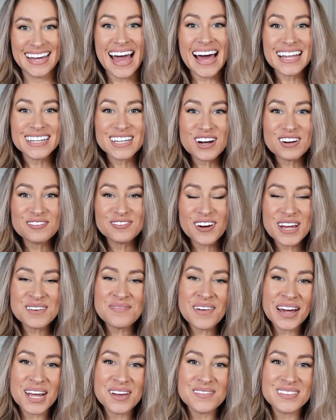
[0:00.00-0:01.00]
Hello friend,
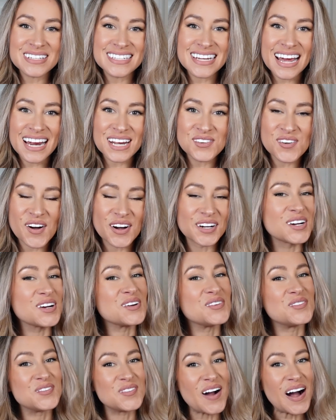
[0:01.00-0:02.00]
my name is Dani
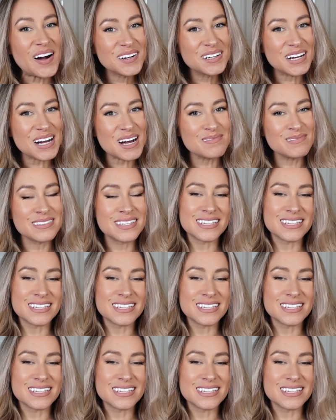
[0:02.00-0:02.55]
Walker. Welcome.